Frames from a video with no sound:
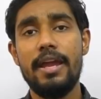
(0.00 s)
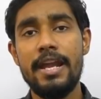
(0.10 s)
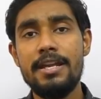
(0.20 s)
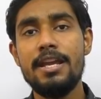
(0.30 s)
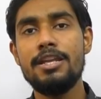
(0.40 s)

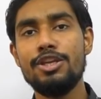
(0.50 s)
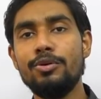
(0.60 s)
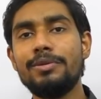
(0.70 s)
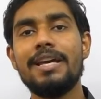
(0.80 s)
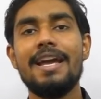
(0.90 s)
Indian
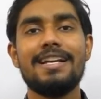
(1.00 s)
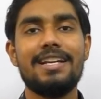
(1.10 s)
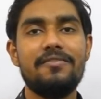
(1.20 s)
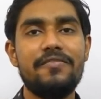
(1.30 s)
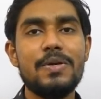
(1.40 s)
youth
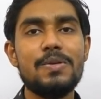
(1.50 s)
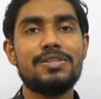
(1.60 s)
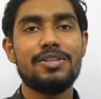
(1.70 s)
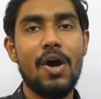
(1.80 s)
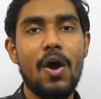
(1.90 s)

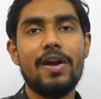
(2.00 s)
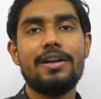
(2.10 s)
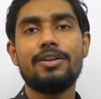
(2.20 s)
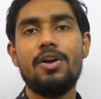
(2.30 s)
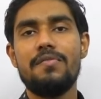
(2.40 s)
confused
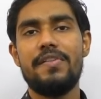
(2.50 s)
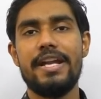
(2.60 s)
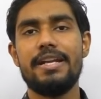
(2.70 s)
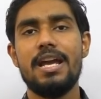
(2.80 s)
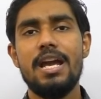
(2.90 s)
or
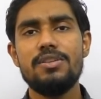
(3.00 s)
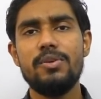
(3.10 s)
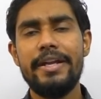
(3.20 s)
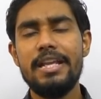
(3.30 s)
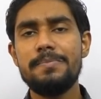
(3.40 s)
confident?
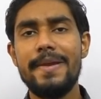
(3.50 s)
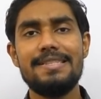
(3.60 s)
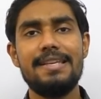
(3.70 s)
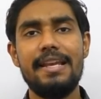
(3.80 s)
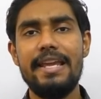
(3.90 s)
So it is
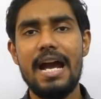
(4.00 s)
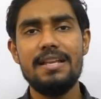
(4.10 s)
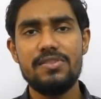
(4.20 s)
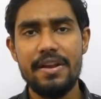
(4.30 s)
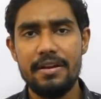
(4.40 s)
basically
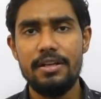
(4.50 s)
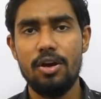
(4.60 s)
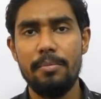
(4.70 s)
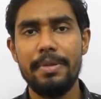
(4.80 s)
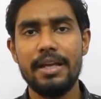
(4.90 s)
a general
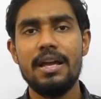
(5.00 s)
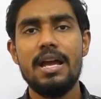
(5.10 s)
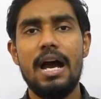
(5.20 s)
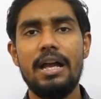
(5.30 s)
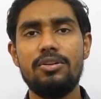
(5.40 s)
topic,
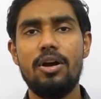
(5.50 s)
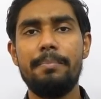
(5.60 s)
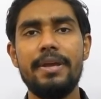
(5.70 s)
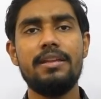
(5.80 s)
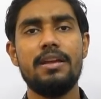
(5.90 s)
a
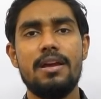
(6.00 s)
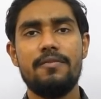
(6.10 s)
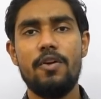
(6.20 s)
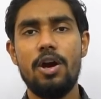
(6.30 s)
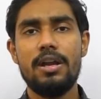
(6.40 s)
topic
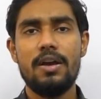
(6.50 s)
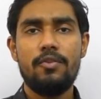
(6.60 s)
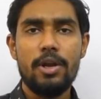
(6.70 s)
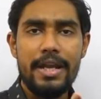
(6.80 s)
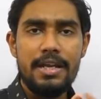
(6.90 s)

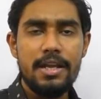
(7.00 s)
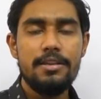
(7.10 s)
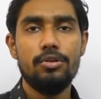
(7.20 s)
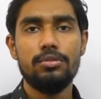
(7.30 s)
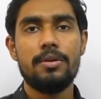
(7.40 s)
for
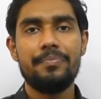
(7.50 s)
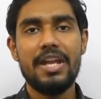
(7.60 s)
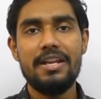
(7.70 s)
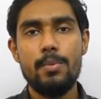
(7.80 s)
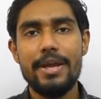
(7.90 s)
Indian youth,
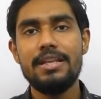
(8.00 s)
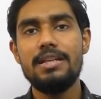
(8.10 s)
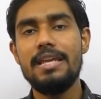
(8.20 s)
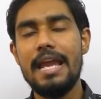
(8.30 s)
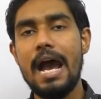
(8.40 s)
that
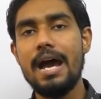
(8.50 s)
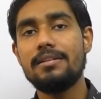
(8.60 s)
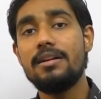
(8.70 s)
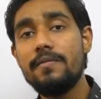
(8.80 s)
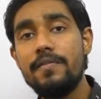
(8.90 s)
whether they
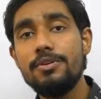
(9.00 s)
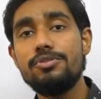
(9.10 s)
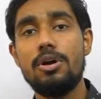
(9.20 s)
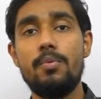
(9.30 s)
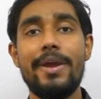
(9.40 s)
are
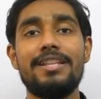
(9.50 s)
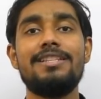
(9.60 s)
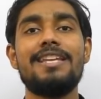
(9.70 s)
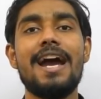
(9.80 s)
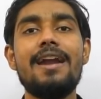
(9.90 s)
confused or
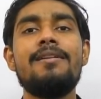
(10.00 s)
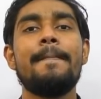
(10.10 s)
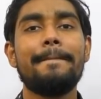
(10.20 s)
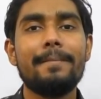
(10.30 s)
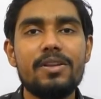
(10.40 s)
whether they are
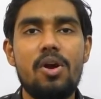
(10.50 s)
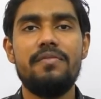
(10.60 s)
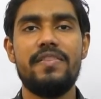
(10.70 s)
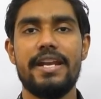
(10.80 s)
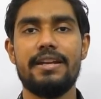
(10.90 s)

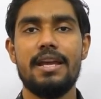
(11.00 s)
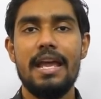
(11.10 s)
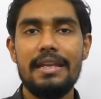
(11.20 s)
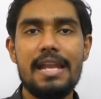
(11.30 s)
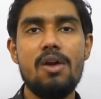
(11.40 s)
confident.
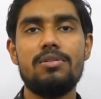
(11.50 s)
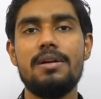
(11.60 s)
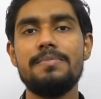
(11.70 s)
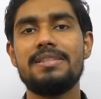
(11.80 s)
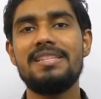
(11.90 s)
Now
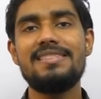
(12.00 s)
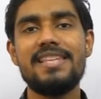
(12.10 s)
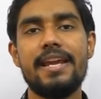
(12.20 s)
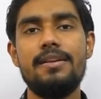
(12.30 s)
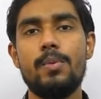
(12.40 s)
comes the
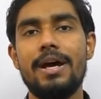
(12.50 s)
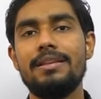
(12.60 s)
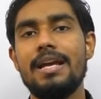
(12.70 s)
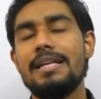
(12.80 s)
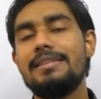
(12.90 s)
second
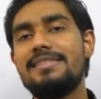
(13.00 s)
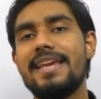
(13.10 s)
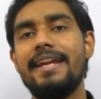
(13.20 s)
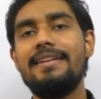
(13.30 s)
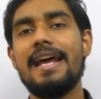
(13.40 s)
one. The
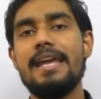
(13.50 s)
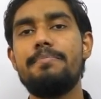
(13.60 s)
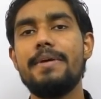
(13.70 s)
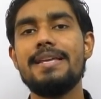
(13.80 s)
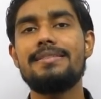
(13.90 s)
second
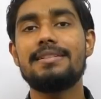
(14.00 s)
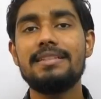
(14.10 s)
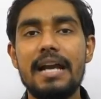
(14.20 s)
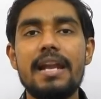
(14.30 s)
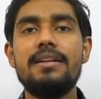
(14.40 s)
type is
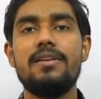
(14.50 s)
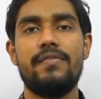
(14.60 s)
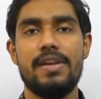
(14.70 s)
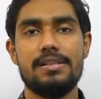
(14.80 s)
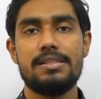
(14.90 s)
current
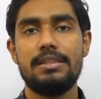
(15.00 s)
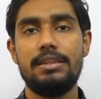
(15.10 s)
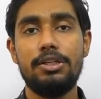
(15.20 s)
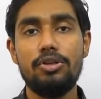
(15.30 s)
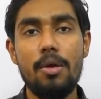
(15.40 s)
affairs.
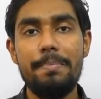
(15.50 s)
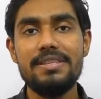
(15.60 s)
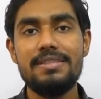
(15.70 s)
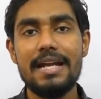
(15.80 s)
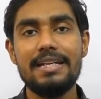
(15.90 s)
The
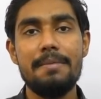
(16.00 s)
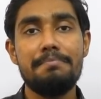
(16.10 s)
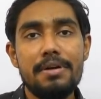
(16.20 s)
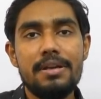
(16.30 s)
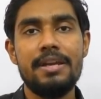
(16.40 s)
topics that
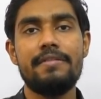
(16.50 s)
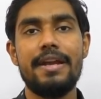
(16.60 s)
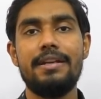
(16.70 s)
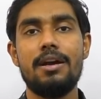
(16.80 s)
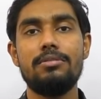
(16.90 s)
are burning
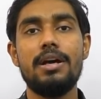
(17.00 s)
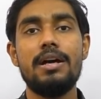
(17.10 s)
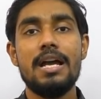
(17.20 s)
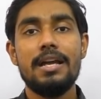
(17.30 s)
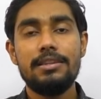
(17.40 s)
right now,
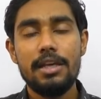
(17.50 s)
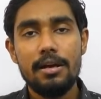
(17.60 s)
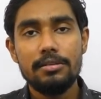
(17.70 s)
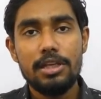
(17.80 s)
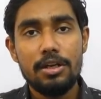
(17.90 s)

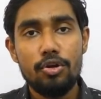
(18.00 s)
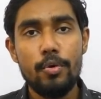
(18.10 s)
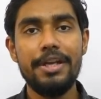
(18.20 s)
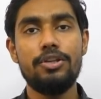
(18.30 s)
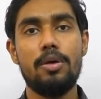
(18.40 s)
the
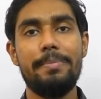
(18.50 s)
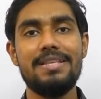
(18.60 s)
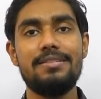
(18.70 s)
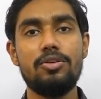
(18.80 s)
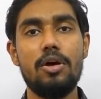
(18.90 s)
growing
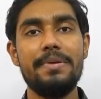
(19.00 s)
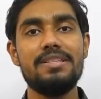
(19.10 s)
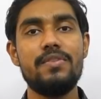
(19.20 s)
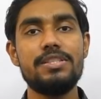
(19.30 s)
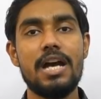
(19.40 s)
topics, the
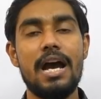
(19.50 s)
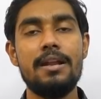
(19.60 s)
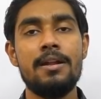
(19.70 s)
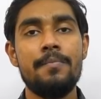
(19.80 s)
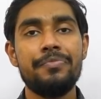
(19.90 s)
topics which
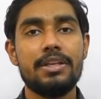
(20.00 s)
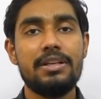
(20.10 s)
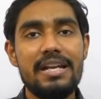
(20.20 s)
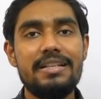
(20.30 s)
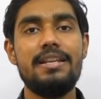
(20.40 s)
are
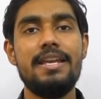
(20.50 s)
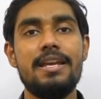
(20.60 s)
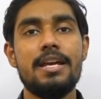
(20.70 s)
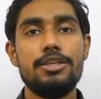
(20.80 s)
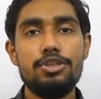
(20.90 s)

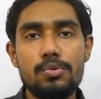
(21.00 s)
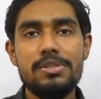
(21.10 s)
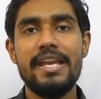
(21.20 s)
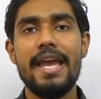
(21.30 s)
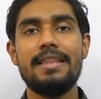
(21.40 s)
currently
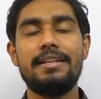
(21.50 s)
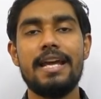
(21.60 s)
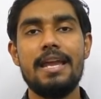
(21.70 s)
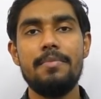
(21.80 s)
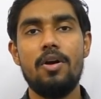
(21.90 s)
using at the
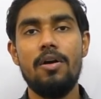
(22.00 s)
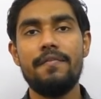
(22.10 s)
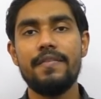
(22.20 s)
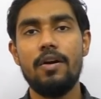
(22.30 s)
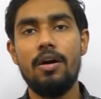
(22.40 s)
time of